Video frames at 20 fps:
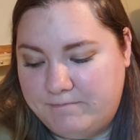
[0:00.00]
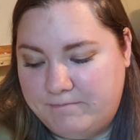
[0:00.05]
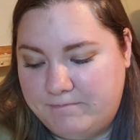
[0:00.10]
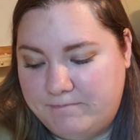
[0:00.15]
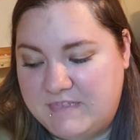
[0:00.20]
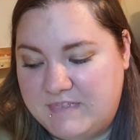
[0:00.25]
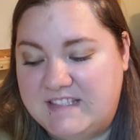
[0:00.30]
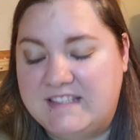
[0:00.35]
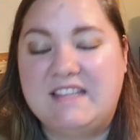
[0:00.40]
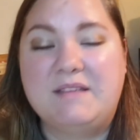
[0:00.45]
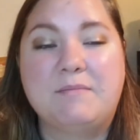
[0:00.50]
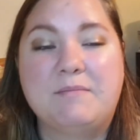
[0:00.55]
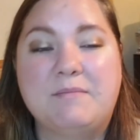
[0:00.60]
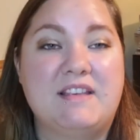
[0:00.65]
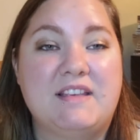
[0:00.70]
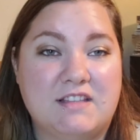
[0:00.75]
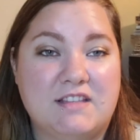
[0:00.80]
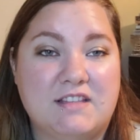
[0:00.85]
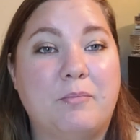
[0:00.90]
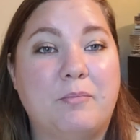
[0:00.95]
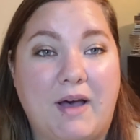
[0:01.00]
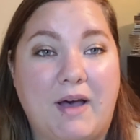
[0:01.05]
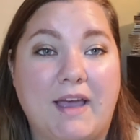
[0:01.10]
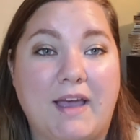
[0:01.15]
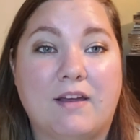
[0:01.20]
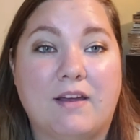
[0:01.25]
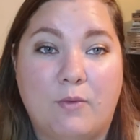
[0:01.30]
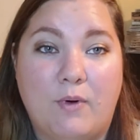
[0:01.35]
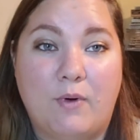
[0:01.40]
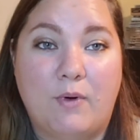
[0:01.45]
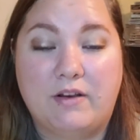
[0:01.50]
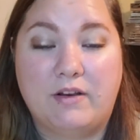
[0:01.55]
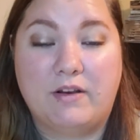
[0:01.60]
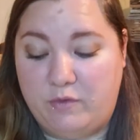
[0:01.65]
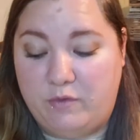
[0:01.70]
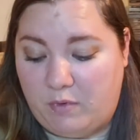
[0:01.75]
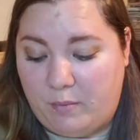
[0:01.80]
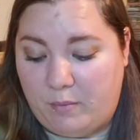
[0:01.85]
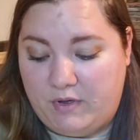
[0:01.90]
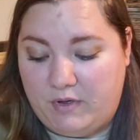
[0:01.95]
see myself buying quite a few
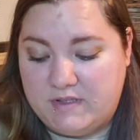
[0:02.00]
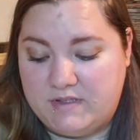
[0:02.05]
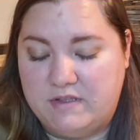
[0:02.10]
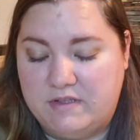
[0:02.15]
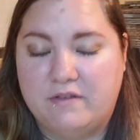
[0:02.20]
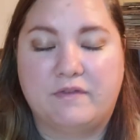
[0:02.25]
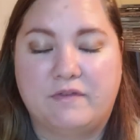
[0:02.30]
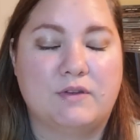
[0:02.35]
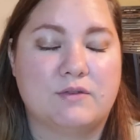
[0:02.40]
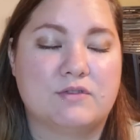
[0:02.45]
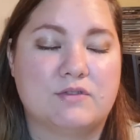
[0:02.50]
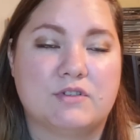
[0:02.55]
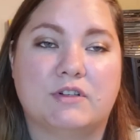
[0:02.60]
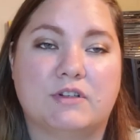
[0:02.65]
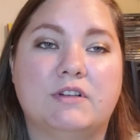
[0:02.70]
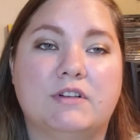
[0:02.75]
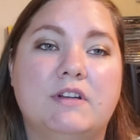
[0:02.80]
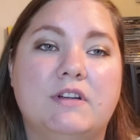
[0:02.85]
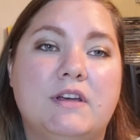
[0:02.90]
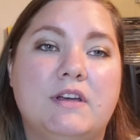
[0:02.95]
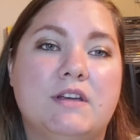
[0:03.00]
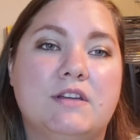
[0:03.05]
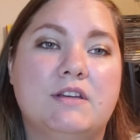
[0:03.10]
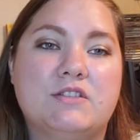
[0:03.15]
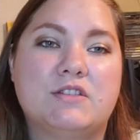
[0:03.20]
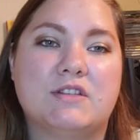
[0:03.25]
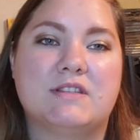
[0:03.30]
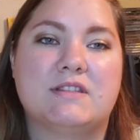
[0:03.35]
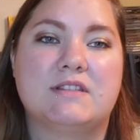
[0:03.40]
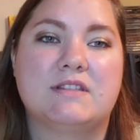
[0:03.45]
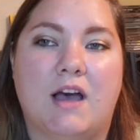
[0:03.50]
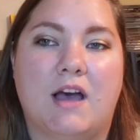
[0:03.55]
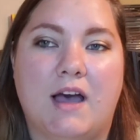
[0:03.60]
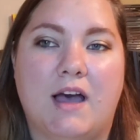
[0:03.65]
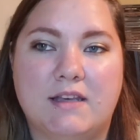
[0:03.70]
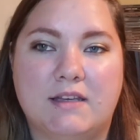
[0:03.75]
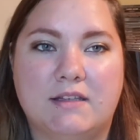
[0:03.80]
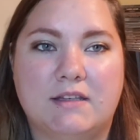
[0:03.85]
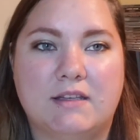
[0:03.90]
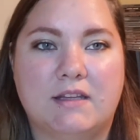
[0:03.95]
more books in the future, just not
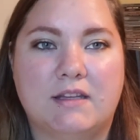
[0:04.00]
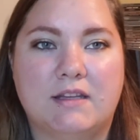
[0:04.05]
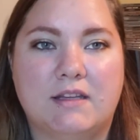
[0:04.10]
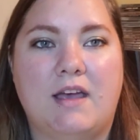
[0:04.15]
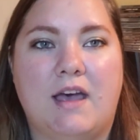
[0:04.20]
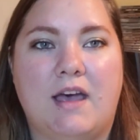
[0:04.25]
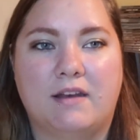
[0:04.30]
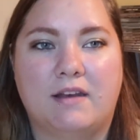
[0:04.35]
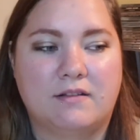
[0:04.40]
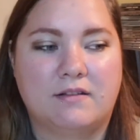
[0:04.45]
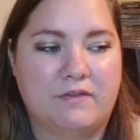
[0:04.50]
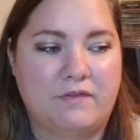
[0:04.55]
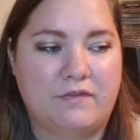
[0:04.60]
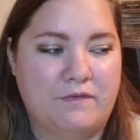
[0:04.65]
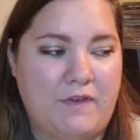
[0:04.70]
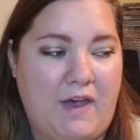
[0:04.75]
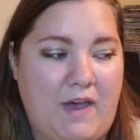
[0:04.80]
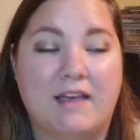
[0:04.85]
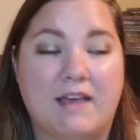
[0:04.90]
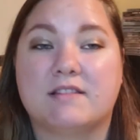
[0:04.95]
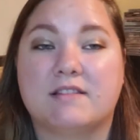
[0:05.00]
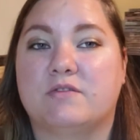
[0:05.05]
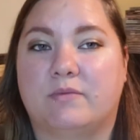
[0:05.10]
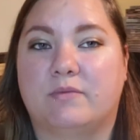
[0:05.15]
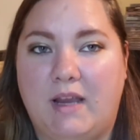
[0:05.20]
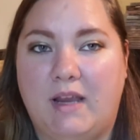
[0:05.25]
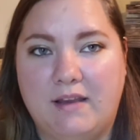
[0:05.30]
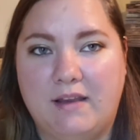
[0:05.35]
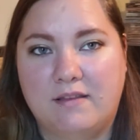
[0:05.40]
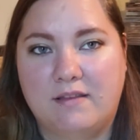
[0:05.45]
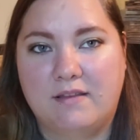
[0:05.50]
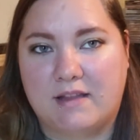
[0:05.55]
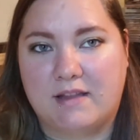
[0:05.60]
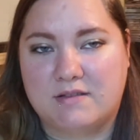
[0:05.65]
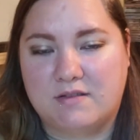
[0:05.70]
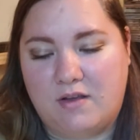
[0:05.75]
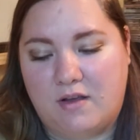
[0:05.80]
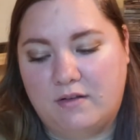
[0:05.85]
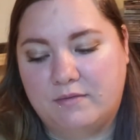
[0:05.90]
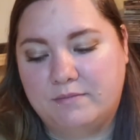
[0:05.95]
at a fast rate, that's
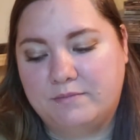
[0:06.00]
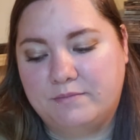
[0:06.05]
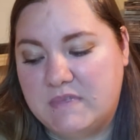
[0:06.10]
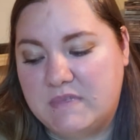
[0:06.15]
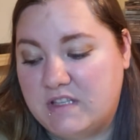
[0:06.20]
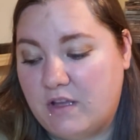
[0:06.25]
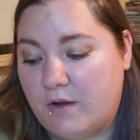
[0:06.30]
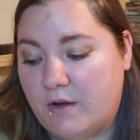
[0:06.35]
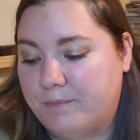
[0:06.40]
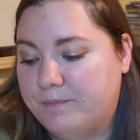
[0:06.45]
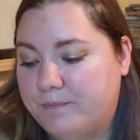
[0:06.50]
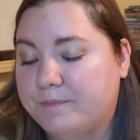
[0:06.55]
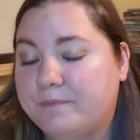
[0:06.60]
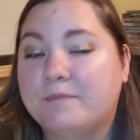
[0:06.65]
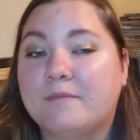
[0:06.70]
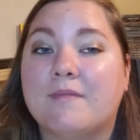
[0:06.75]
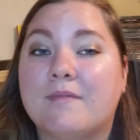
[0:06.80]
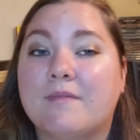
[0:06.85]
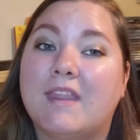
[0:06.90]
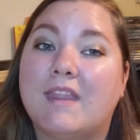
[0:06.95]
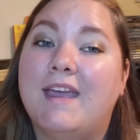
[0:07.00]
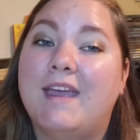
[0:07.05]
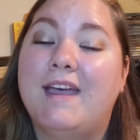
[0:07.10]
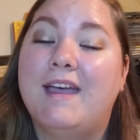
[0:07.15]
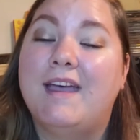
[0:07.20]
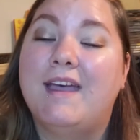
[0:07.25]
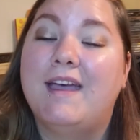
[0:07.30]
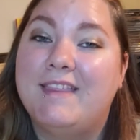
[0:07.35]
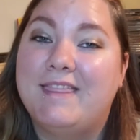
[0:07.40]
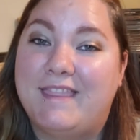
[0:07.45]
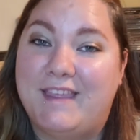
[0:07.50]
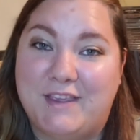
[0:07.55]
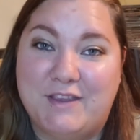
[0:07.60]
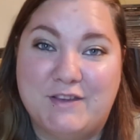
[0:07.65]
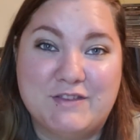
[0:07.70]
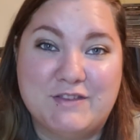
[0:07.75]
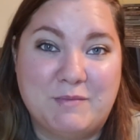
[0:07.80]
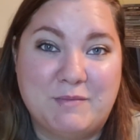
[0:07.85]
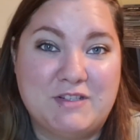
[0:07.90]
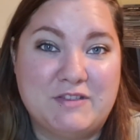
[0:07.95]
all. So thank you
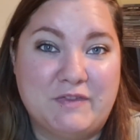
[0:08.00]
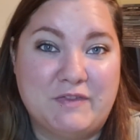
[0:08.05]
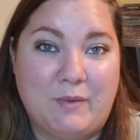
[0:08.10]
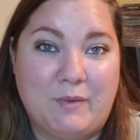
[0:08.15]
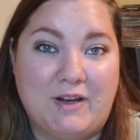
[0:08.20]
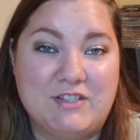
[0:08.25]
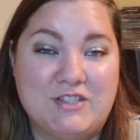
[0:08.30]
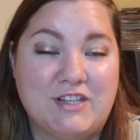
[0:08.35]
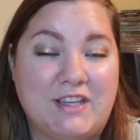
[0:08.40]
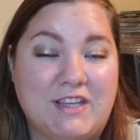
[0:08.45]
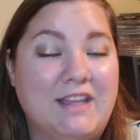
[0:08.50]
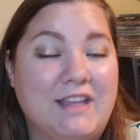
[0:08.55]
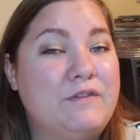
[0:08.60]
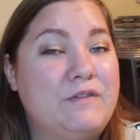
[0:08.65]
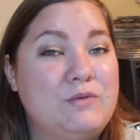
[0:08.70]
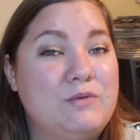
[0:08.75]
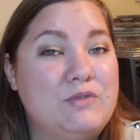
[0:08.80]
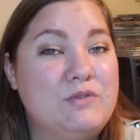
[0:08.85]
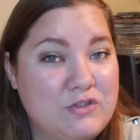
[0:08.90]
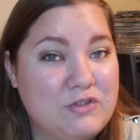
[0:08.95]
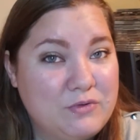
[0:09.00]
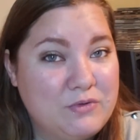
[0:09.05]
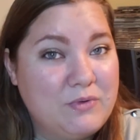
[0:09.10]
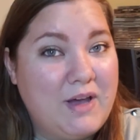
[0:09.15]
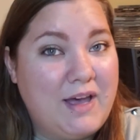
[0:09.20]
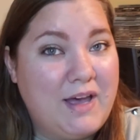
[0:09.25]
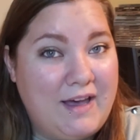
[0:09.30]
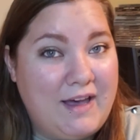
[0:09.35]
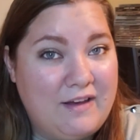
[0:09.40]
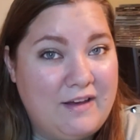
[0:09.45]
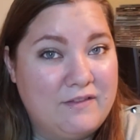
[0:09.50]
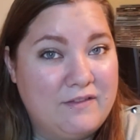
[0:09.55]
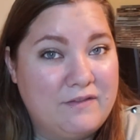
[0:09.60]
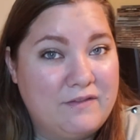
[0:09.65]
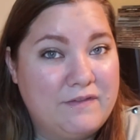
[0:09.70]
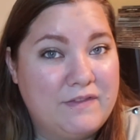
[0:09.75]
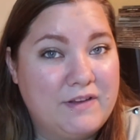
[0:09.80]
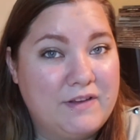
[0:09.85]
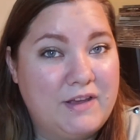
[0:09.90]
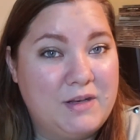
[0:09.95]
so much for watching, and if you do
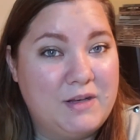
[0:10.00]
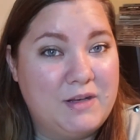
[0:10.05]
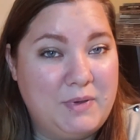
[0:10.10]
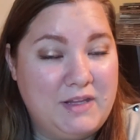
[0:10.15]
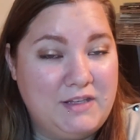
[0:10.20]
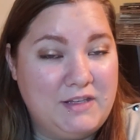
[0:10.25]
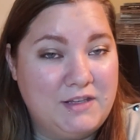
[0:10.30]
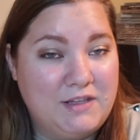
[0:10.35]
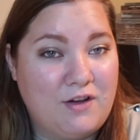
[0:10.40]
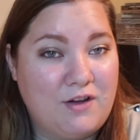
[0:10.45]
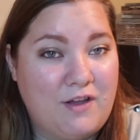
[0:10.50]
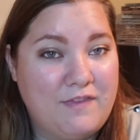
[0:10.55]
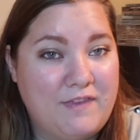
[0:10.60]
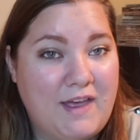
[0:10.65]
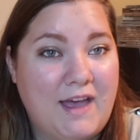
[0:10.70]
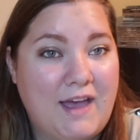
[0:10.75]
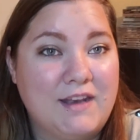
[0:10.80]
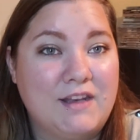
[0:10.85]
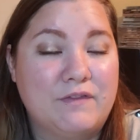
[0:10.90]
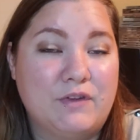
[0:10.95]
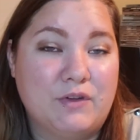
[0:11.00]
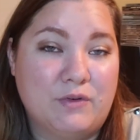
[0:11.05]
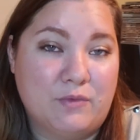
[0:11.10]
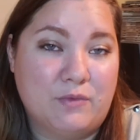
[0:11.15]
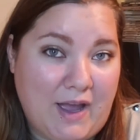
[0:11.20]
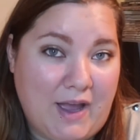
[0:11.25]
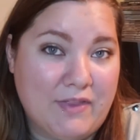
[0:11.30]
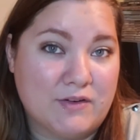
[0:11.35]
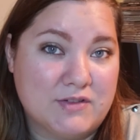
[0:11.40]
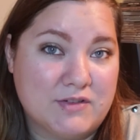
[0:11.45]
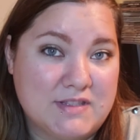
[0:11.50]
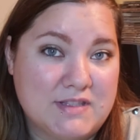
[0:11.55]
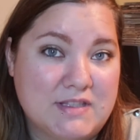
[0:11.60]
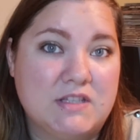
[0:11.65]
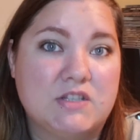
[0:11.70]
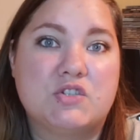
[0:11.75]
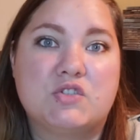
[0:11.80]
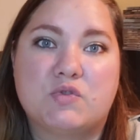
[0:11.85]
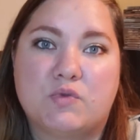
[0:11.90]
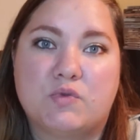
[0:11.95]
have an opinion on that, and if you'd rather see
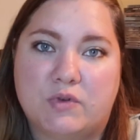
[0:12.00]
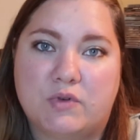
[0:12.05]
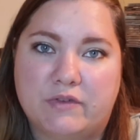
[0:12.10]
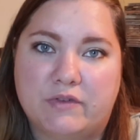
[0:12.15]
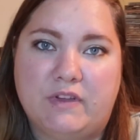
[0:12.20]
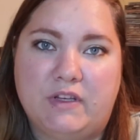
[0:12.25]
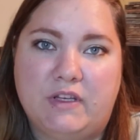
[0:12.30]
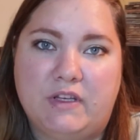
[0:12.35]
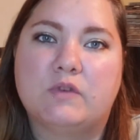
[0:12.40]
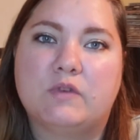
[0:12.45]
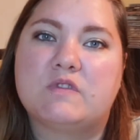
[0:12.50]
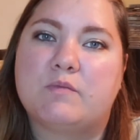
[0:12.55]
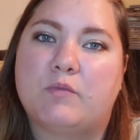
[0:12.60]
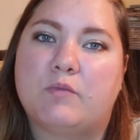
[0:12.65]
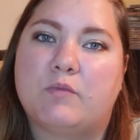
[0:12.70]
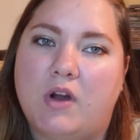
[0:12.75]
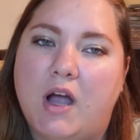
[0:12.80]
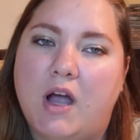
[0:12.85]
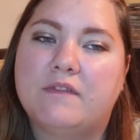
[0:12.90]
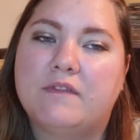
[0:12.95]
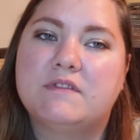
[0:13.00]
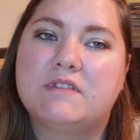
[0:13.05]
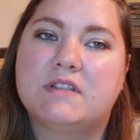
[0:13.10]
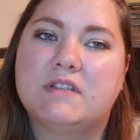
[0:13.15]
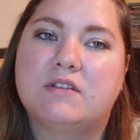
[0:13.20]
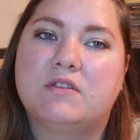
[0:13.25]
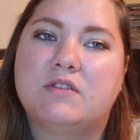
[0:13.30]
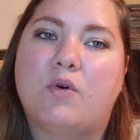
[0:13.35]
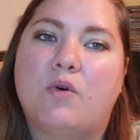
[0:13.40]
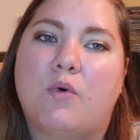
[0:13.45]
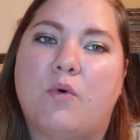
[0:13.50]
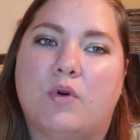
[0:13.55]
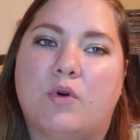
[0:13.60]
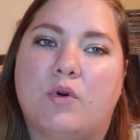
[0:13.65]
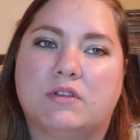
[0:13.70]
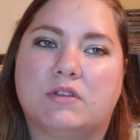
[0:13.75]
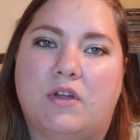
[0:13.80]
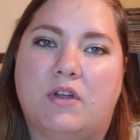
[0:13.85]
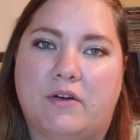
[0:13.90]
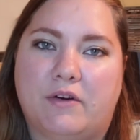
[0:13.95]
shorter videos more often or
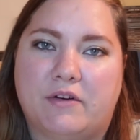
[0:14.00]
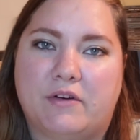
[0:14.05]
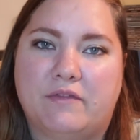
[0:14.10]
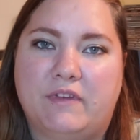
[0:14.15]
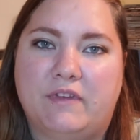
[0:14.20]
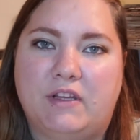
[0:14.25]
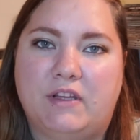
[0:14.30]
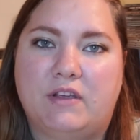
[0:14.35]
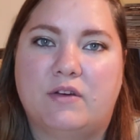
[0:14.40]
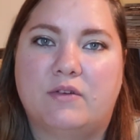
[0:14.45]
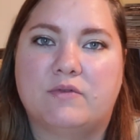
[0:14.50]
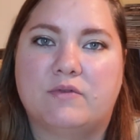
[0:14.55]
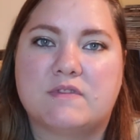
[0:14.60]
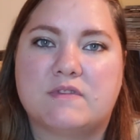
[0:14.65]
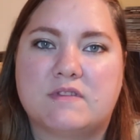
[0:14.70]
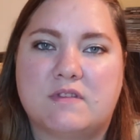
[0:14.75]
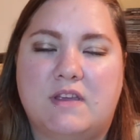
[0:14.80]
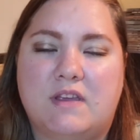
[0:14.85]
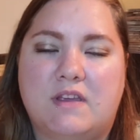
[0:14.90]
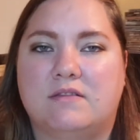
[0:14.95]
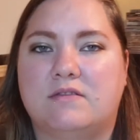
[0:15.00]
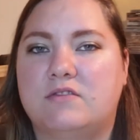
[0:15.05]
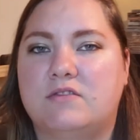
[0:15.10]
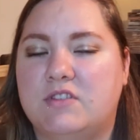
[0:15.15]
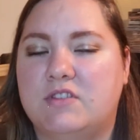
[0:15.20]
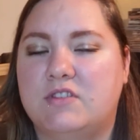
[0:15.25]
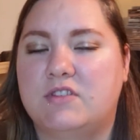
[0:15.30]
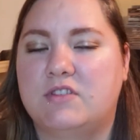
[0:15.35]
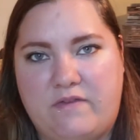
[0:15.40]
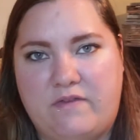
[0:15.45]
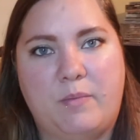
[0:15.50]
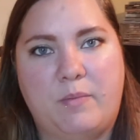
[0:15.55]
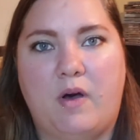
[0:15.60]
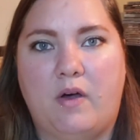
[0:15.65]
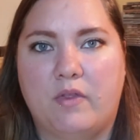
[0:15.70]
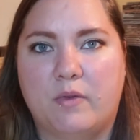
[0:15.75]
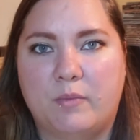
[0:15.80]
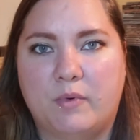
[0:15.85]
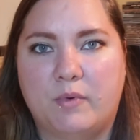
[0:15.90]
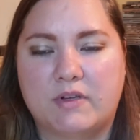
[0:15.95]
longer videos and just save up all
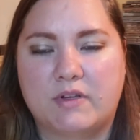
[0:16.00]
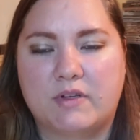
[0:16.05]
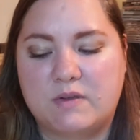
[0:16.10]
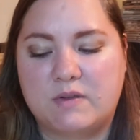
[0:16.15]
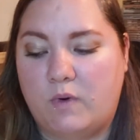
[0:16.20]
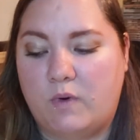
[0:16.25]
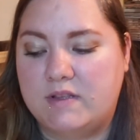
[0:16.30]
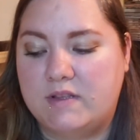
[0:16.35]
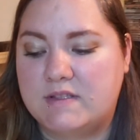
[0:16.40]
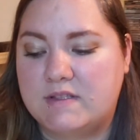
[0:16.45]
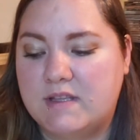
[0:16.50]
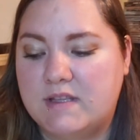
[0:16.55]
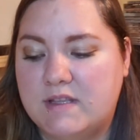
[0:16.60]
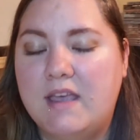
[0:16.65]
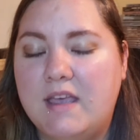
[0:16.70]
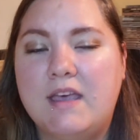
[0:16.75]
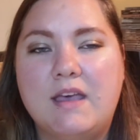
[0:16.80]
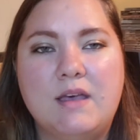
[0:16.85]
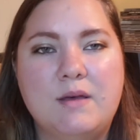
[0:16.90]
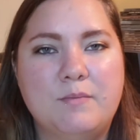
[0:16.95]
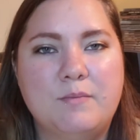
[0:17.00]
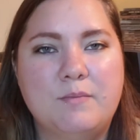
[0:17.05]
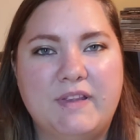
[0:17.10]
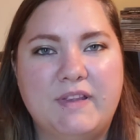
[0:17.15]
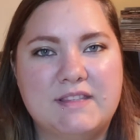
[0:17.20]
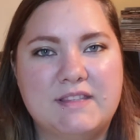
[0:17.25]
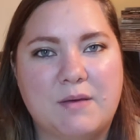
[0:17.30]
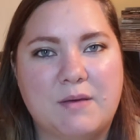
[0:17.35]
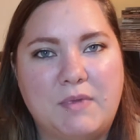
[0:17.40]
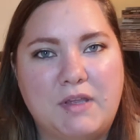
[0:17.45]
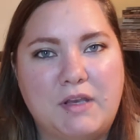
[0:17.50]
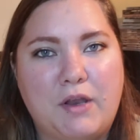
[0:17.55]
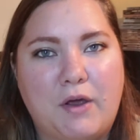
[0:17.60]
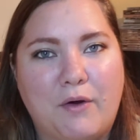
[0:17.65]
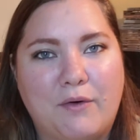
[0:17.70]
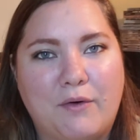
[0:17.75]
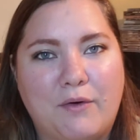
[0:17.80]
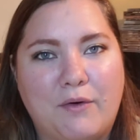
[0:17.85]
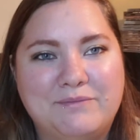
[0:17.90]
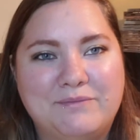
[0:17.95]
the books at once, please let me
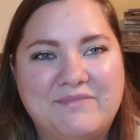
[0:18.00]
know.